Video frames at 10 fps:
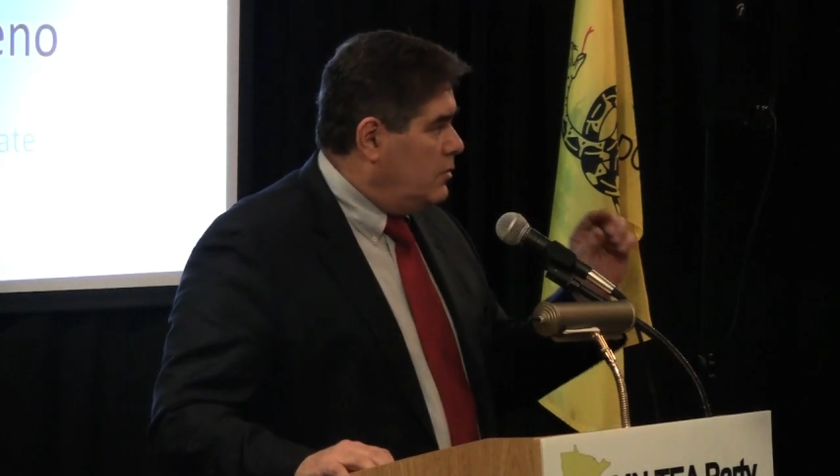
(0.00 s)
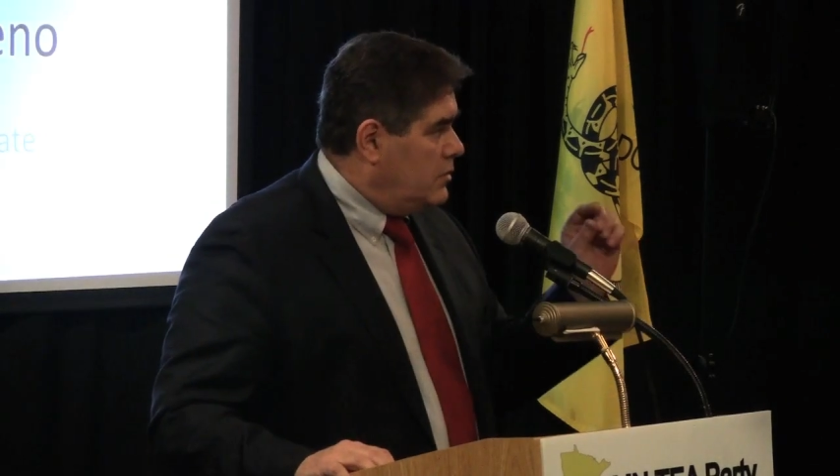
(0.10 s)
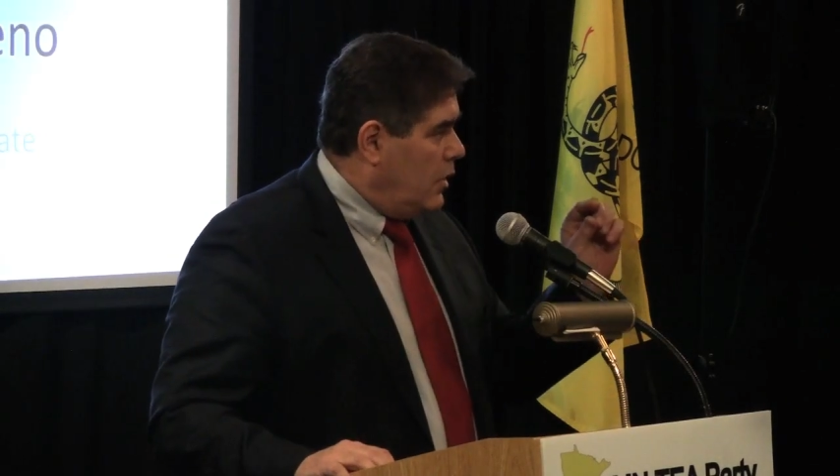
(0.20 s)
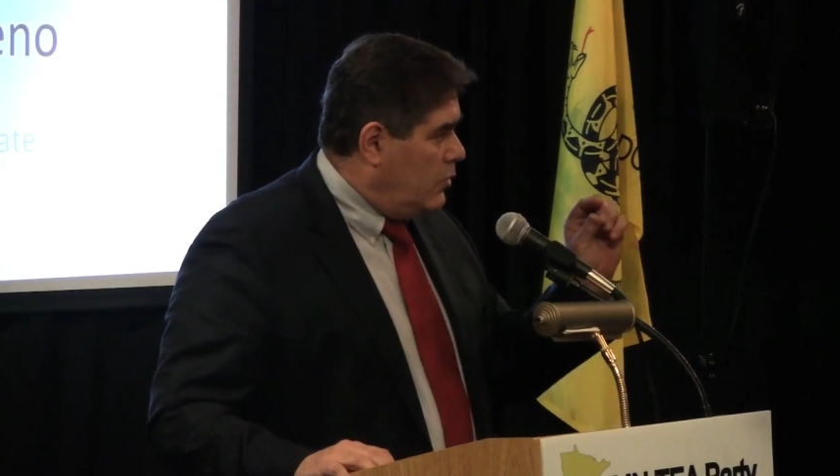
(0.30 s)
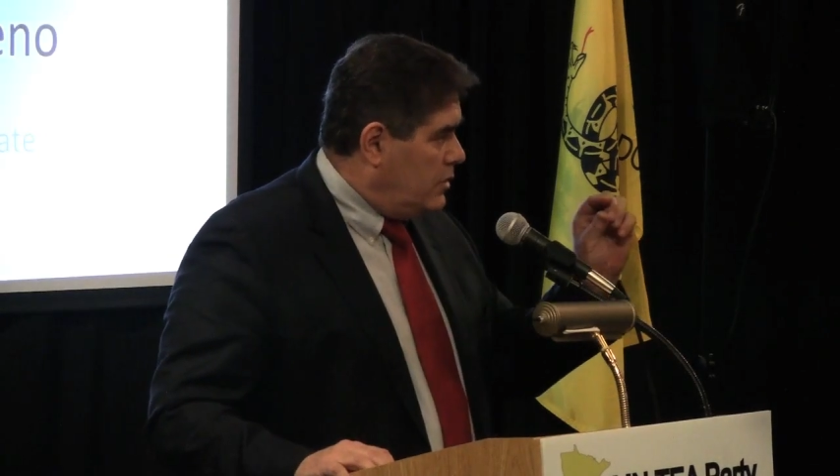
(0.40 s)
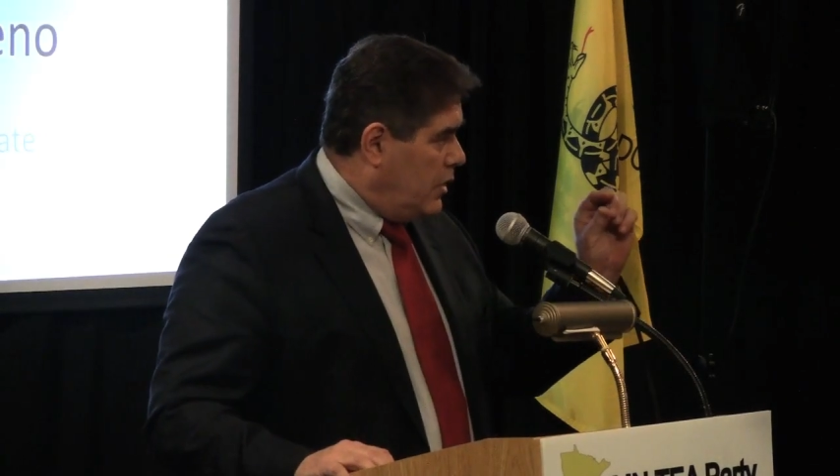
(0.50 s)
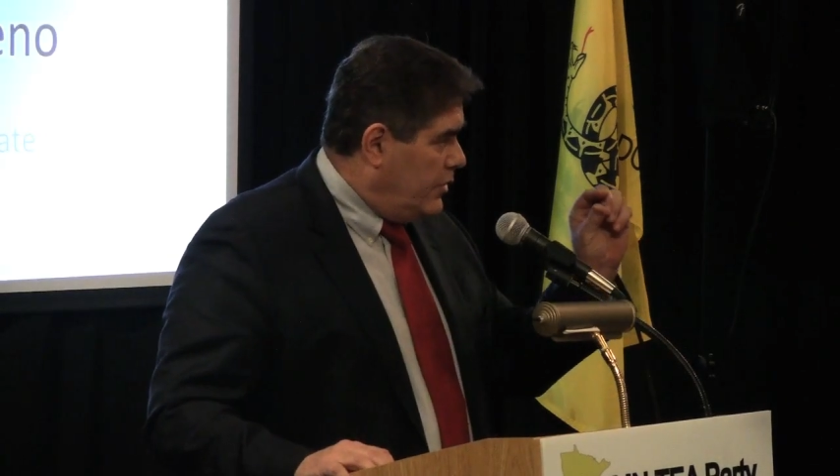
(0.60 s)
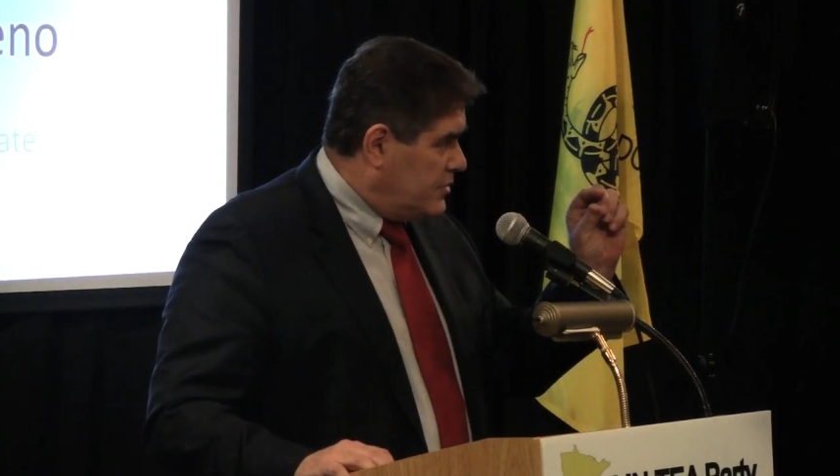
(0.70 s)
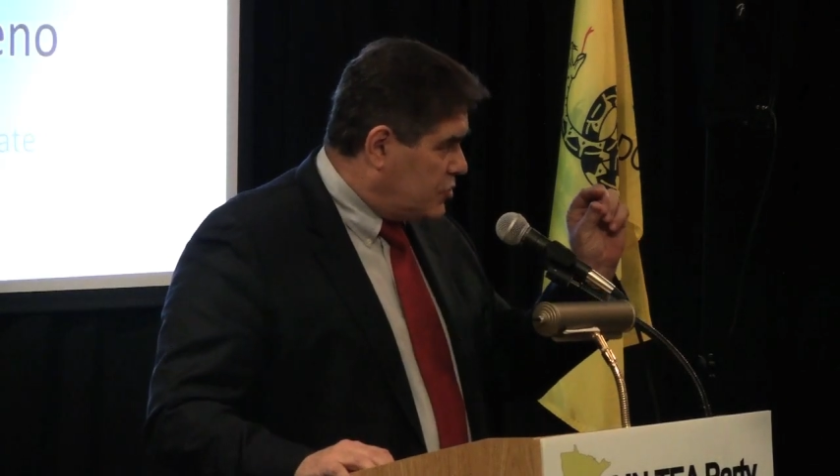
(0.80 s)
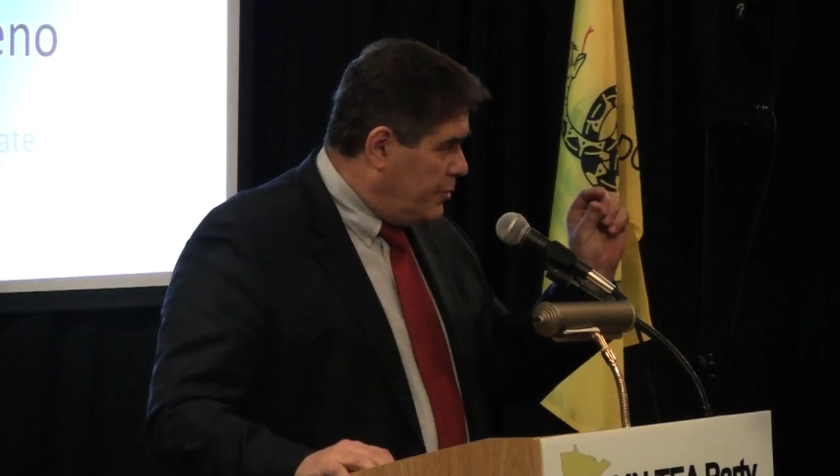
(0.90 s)
Now
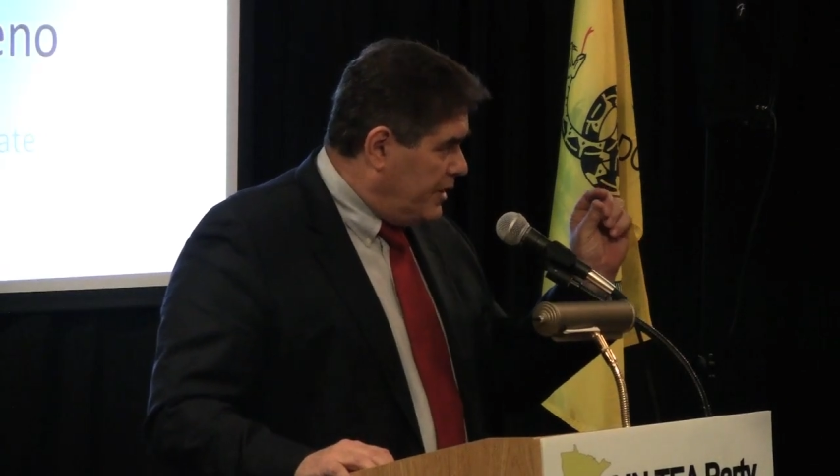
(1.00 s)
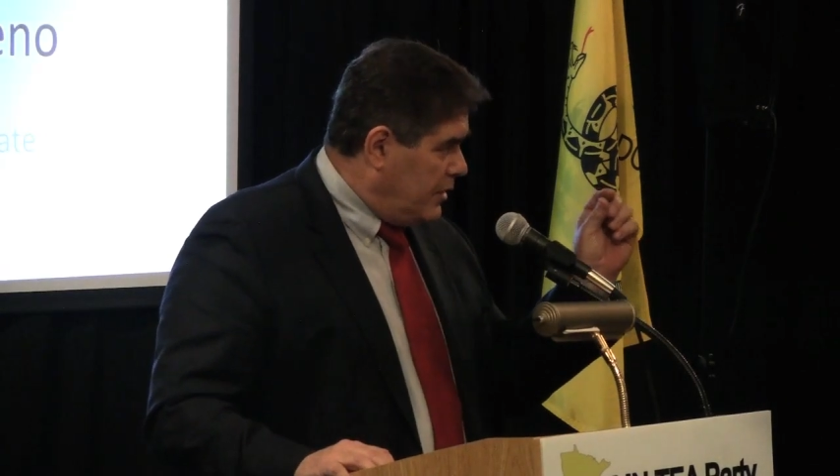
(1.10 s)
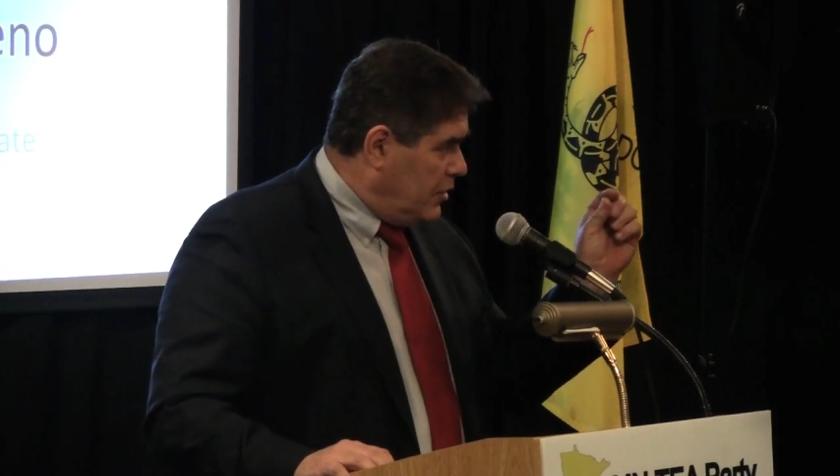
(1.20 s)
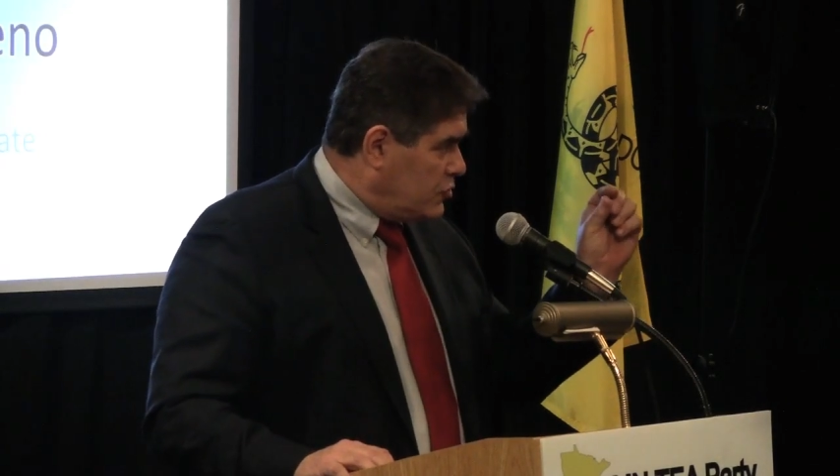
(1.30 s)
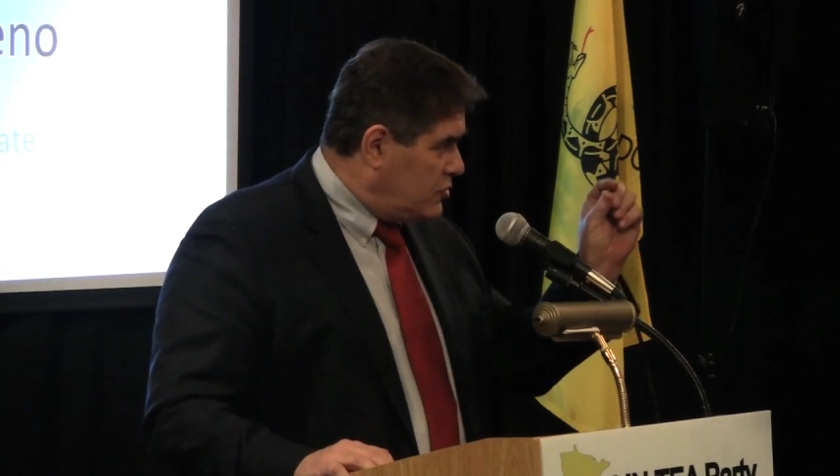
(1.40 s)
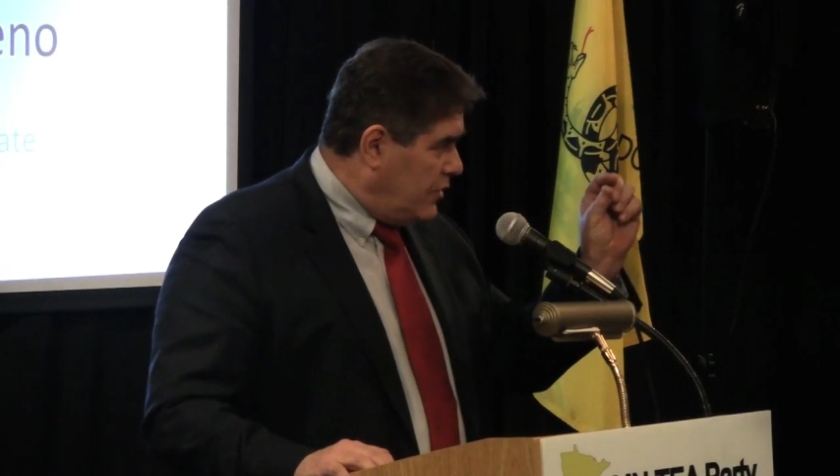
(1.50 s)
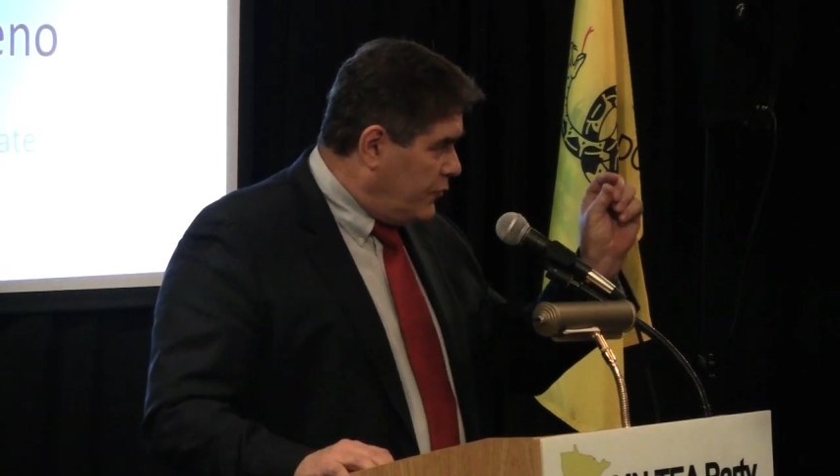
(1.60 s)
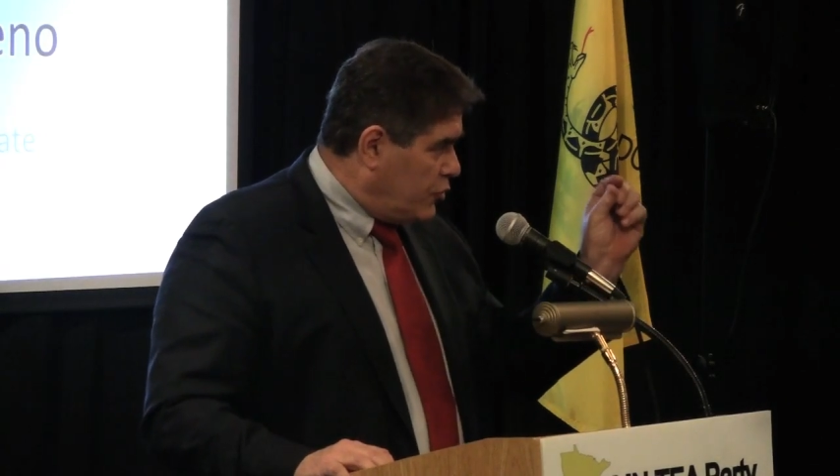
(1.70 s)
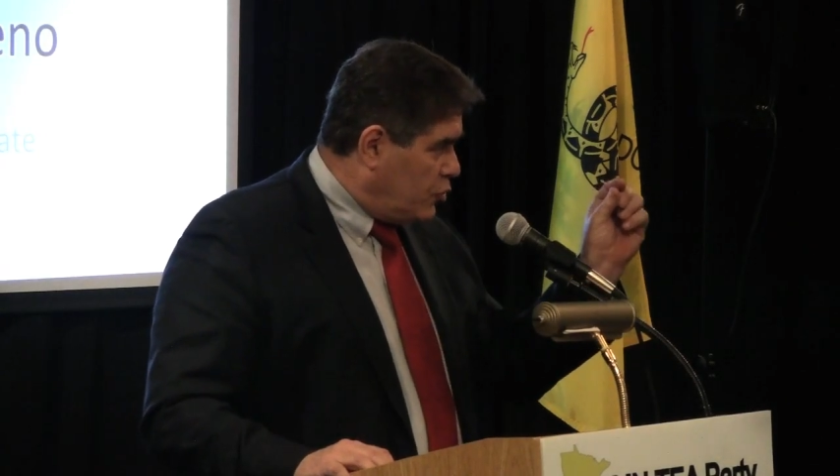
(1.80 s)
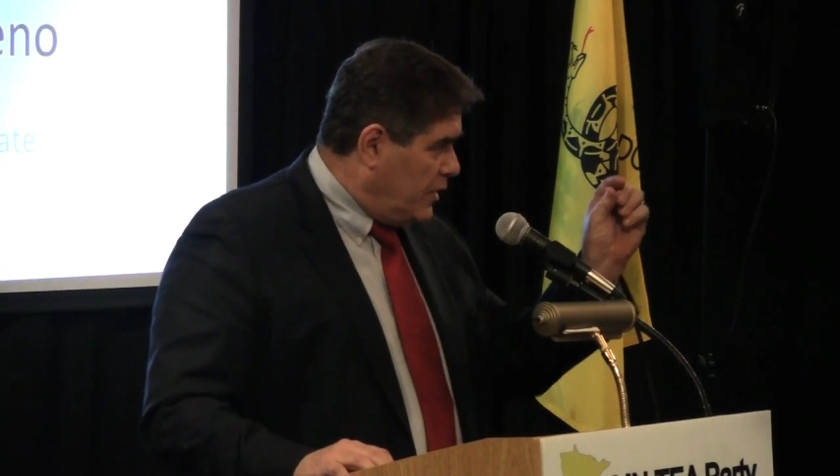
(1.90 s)
this would be a little different